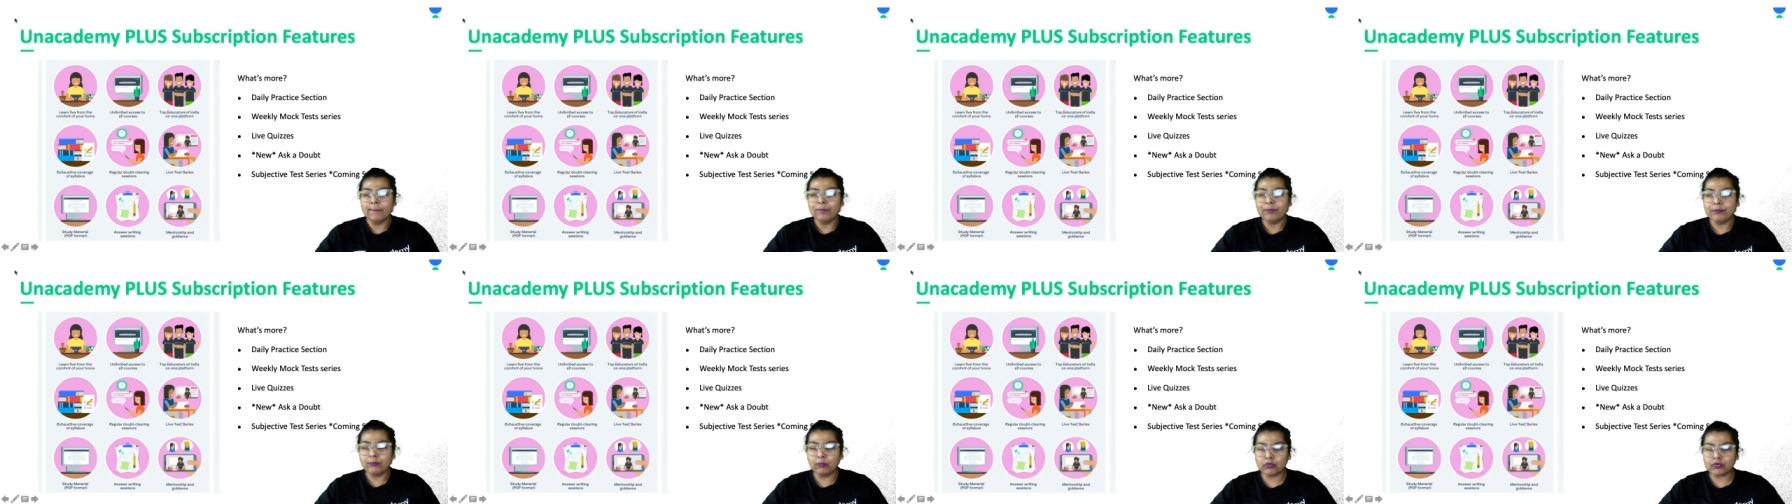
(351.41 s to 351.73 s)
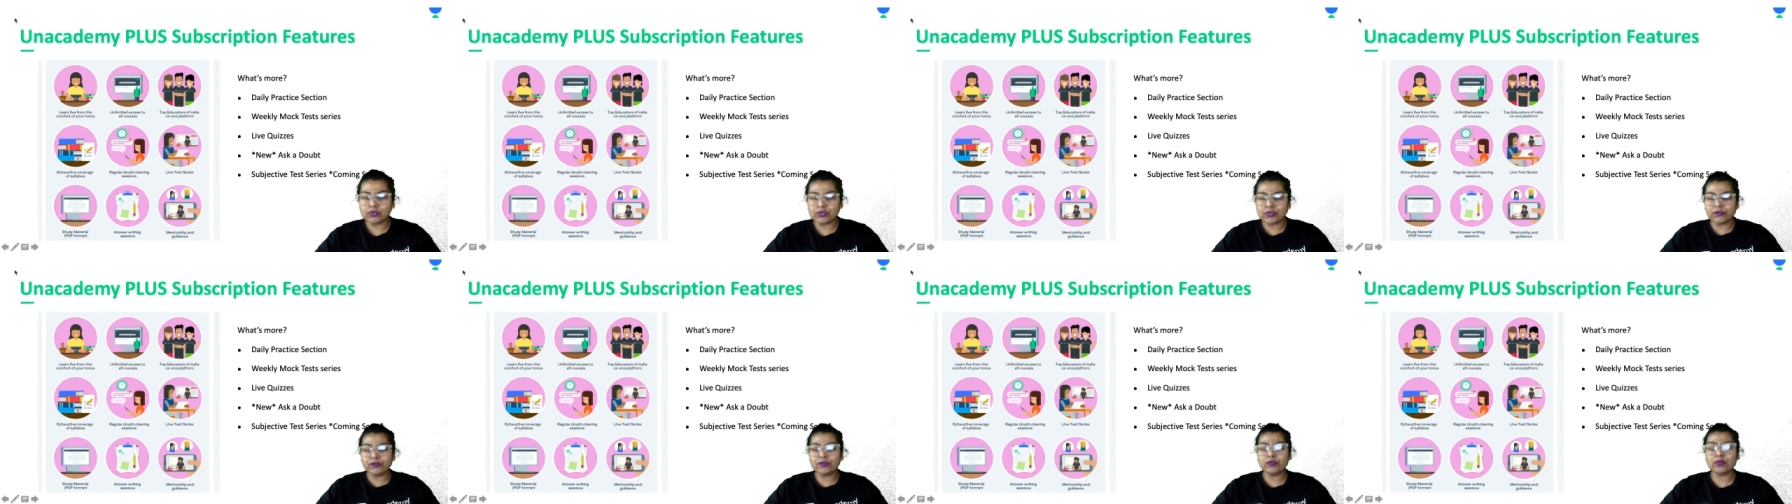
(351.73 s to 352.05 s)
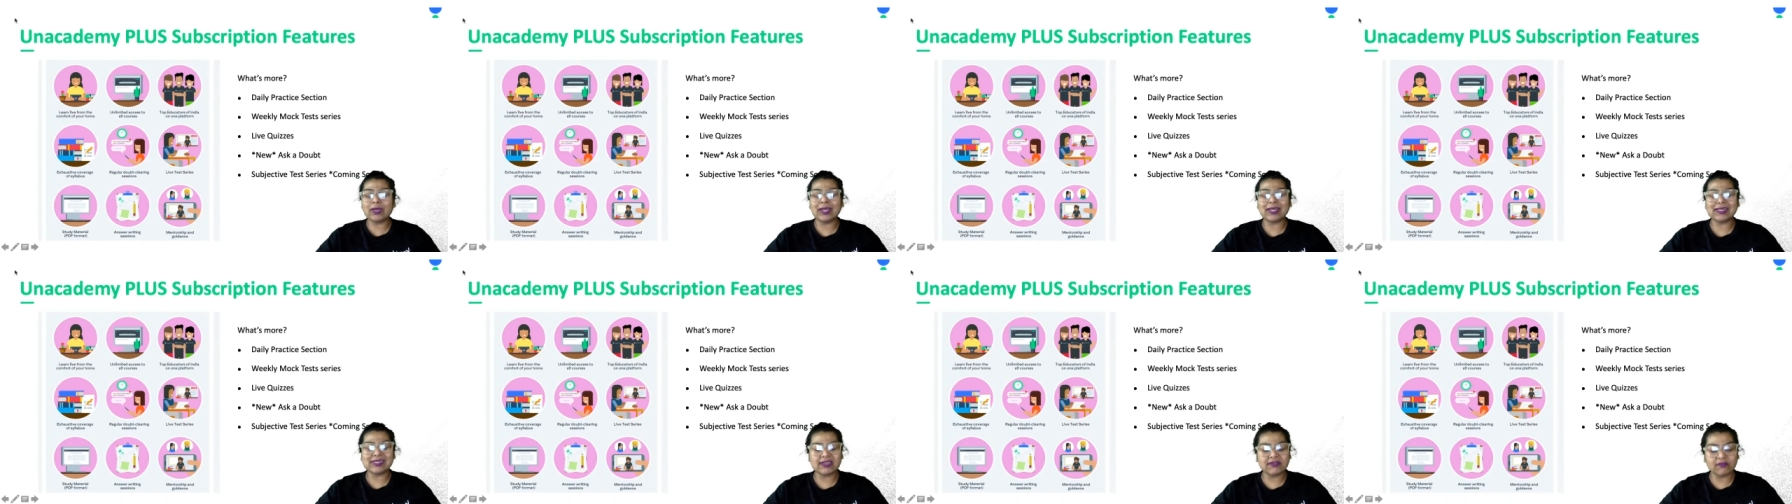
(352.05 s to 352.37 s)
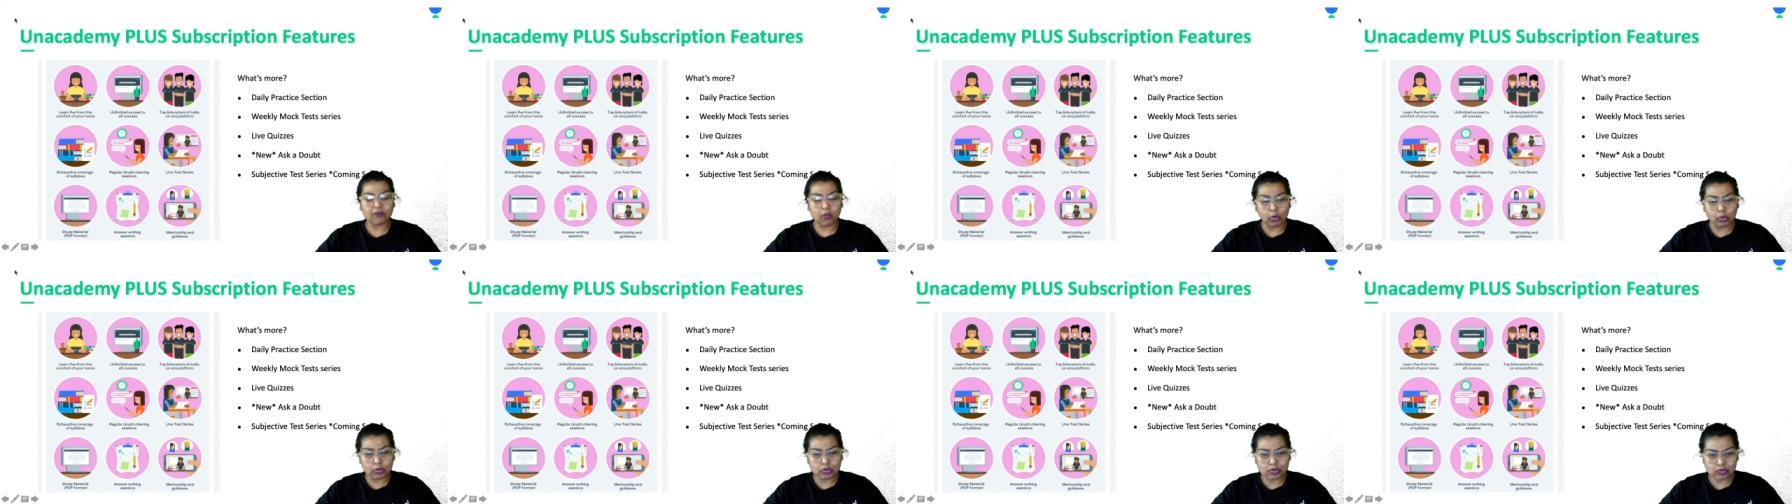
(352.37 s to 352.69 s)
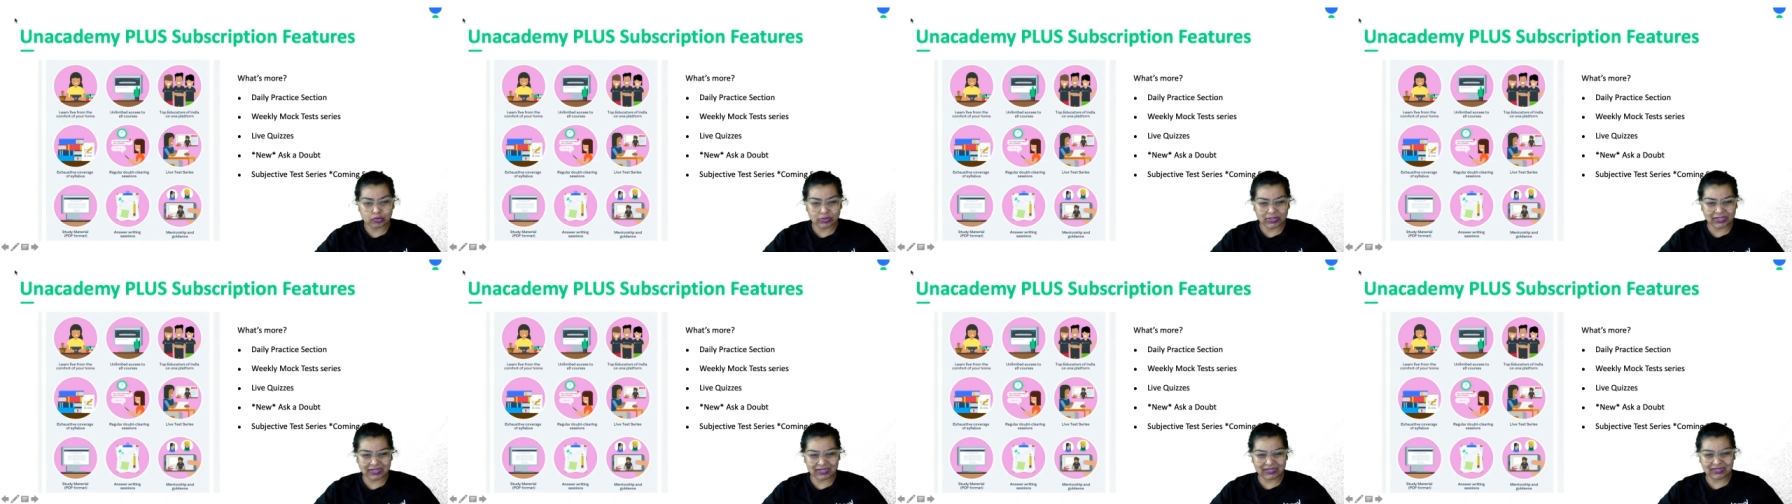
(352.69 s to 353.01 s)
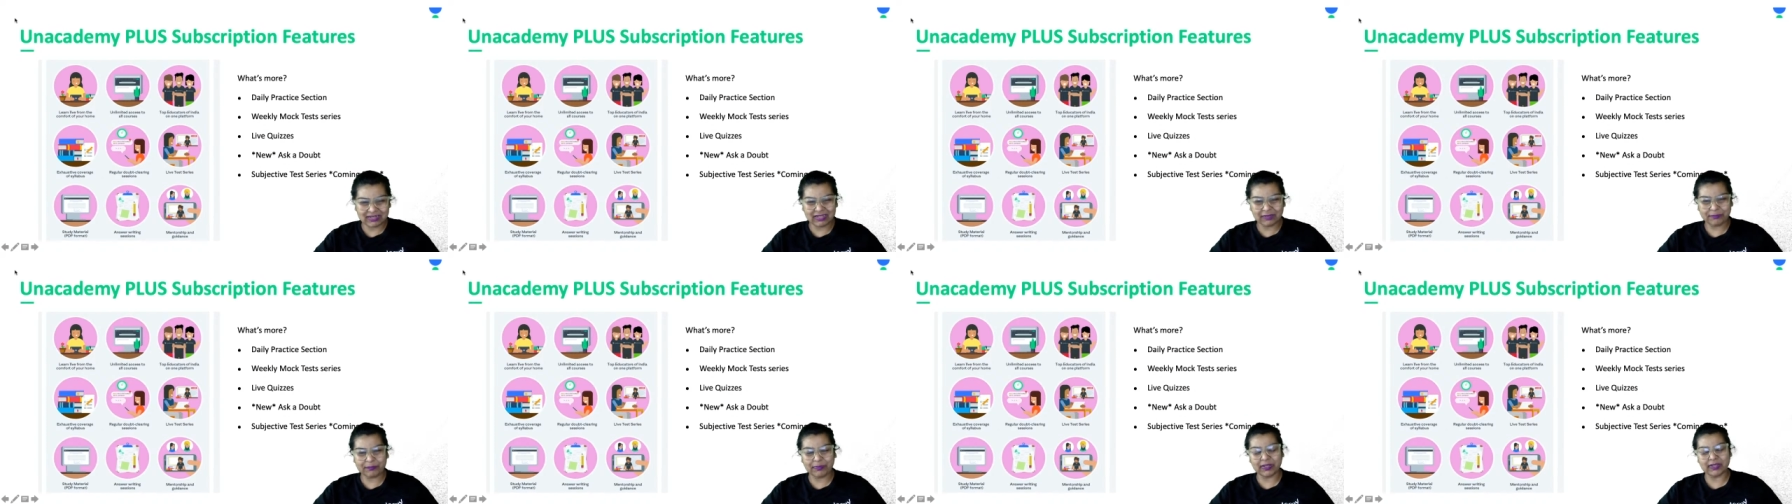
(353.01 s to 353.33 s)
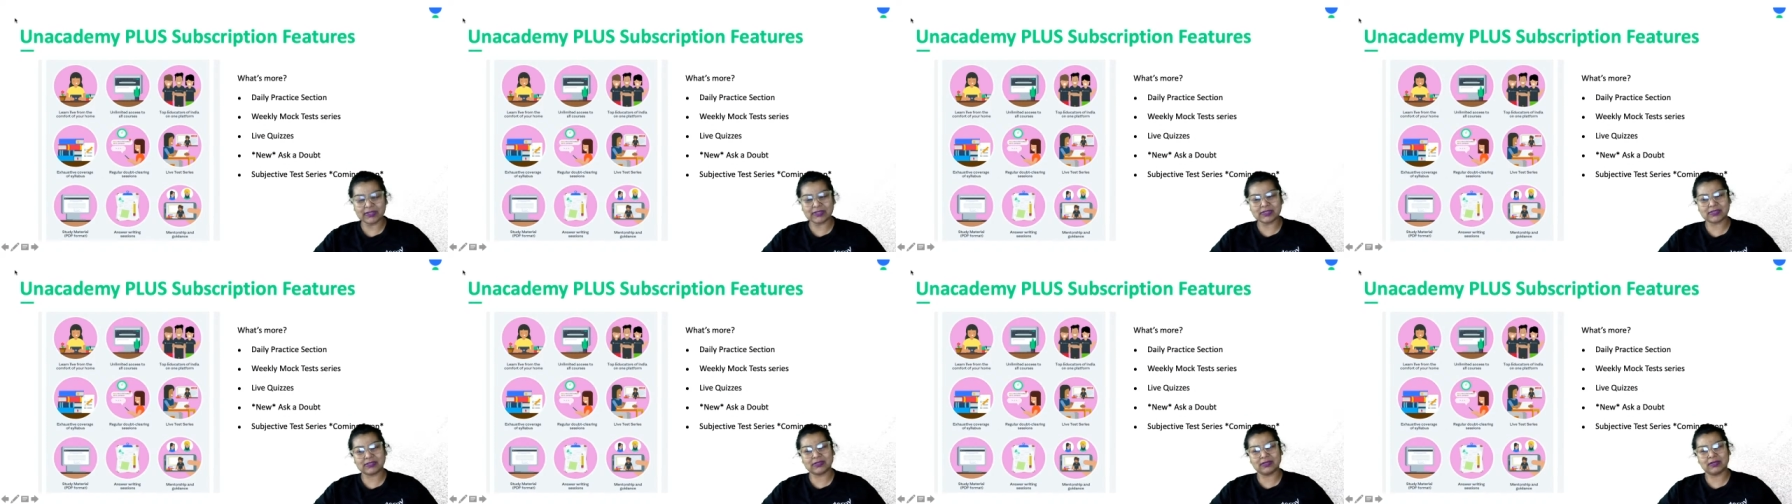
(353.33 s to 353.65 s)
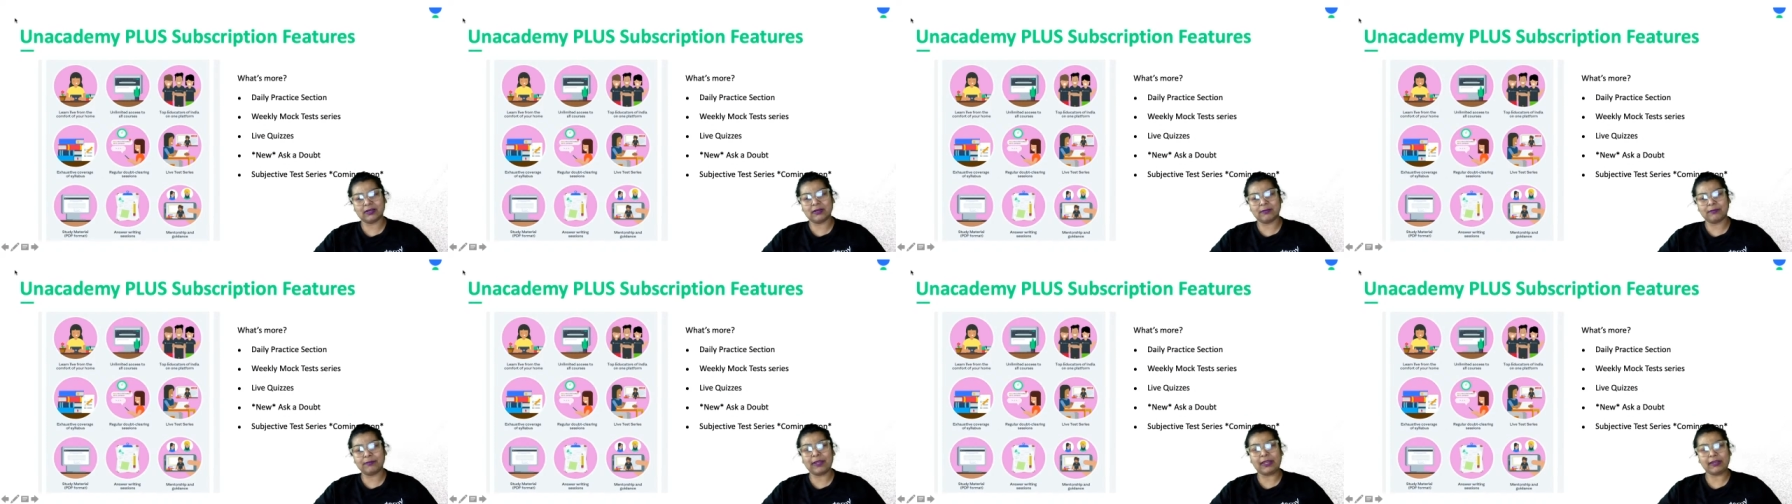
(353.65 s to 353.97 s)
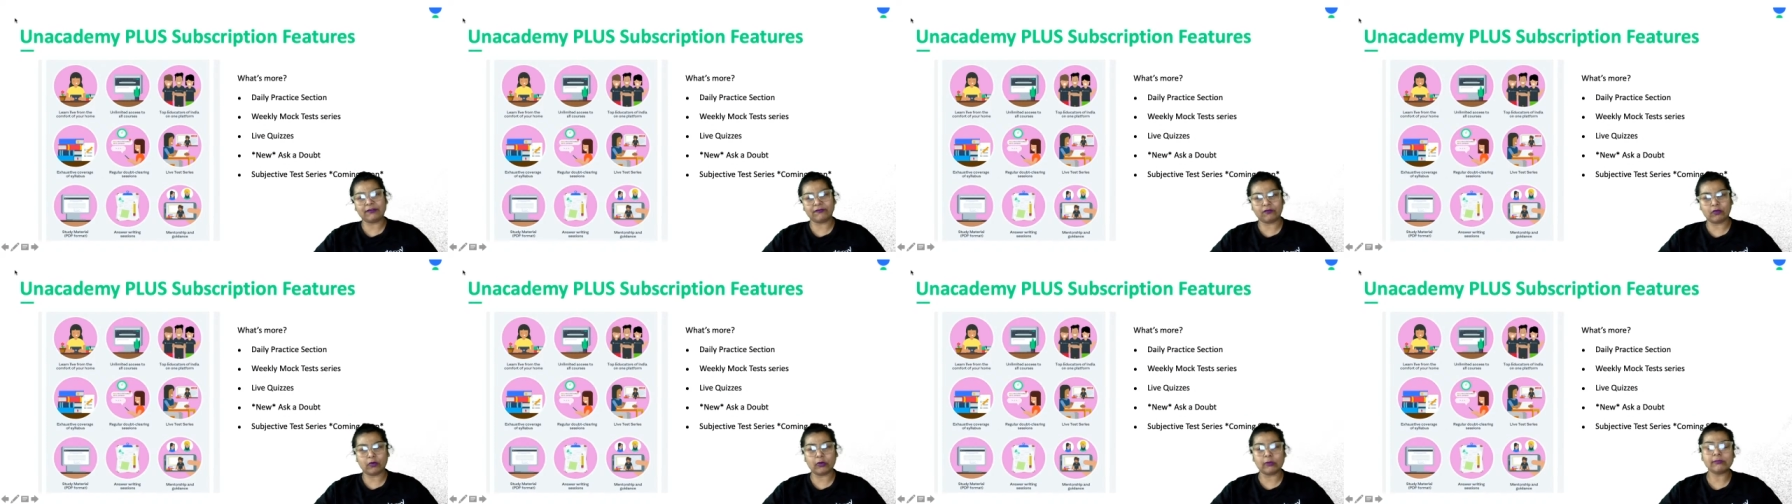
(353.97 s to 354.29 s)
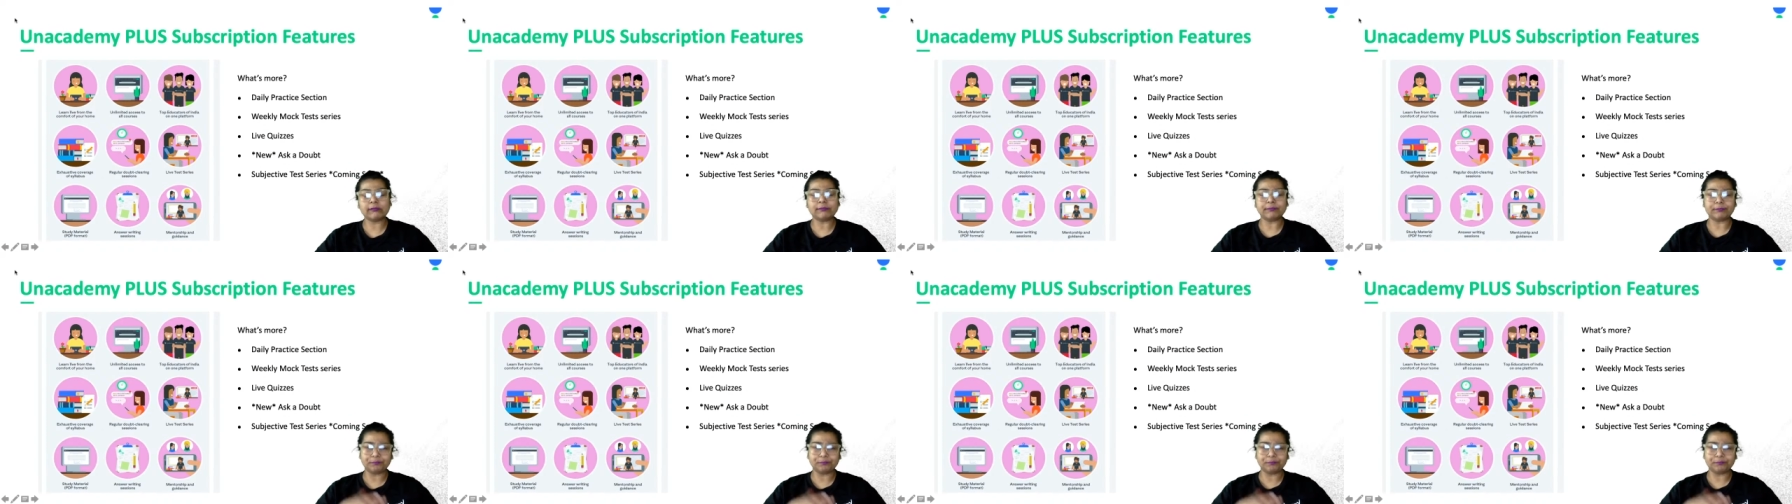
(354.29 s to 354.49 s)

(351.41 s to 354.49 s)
Most of you guys have also taken the Plus platform,